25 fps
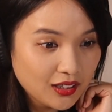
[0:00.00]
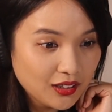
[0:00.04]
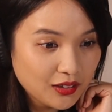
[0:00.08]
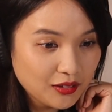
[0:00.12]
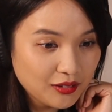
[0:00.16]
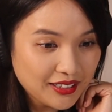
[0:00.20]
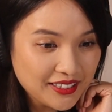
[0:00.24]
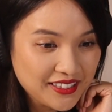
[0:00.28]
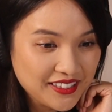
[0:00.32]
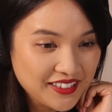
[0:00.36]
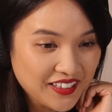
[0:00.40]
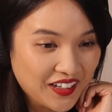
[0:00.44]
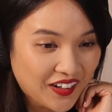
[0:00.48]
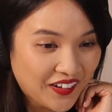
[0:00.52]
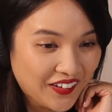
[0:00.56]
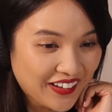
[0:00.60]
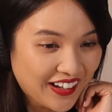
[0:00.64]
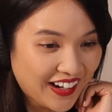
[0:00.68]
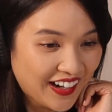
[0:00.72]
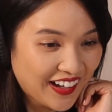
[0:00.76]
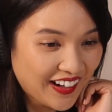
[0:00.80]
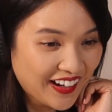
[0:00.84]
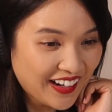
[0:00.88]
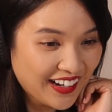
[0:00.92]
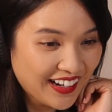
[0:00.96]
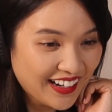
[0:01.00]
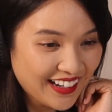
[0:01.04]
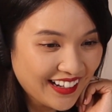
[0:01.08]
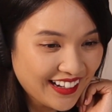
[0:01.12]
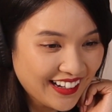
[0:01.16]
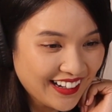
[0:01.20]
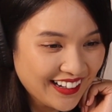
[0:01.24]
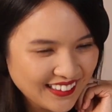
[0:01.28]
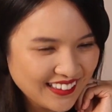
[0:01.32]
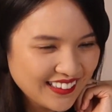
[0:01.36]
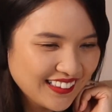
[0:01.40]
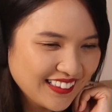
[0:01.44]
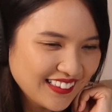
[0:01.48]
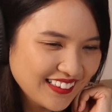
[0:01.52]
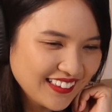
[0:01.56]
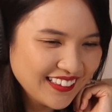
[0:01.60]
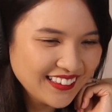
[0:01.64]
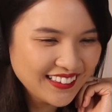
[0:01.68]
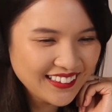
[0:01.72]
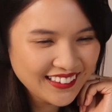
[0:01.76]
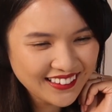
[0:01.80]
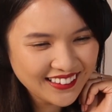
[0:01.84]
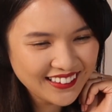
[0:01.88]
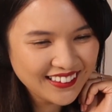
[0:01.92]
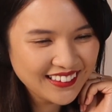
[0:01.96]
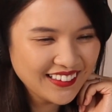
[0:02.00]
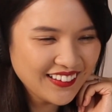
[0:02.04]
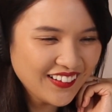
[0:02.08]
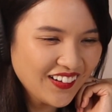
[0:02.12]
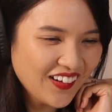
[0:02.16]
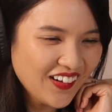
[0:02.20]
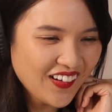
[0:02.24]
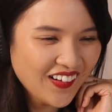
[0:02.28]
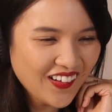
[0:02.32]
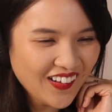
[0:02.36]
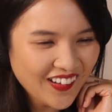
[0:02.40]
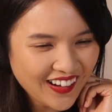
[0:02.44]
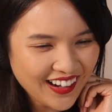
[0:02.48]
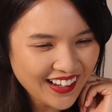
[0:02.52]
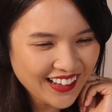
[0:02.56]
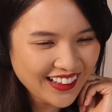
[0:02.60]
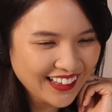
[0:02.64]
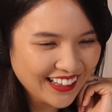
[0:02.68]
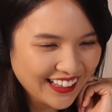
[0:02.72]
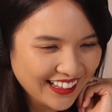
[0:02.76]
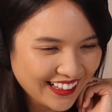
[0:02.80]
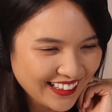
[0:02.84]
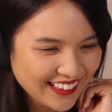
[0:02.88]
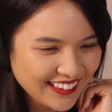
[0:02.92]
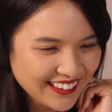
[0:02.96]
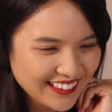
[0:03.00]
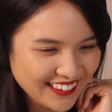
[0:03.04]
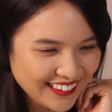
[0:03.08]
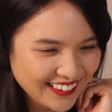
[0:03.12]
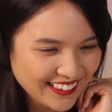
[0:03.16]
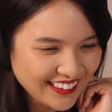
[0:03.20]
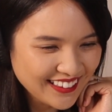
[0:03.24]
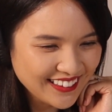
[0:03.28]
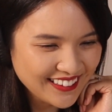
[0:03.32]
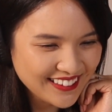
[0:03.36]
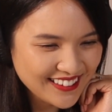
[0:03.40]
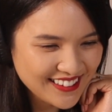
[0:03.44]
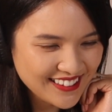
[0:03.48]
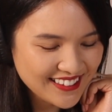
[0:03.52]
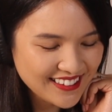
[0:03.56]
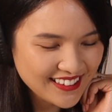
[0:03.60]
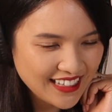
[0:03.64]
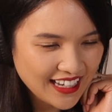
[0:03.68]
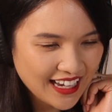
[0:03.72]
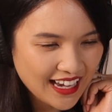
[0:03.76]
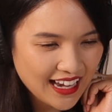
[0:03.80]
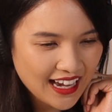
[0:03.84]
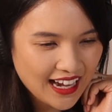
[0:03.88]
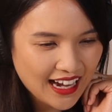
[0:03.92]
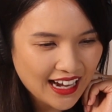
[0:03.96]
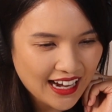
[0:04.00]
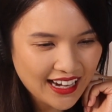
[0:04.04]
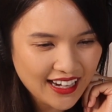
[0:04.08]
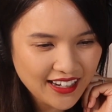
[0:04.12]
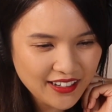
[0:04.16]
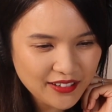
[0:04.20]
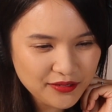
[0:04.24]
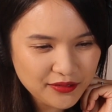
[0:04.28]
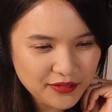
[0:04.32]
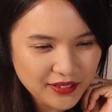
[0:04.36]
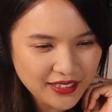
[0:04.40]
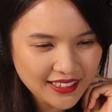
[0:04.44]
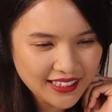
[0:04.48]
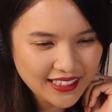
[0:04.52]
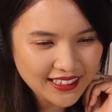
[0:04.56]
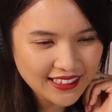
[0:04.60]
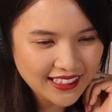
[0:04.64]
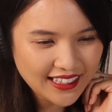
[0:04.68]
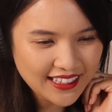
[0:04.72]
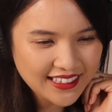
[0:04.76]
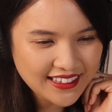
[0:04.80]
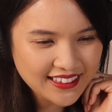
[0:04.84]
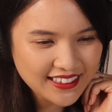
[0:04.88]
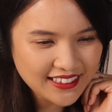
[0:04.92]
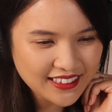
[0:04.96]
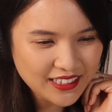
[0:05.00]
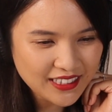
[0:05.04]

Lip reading: What's going on? Oh, I like this! I really like the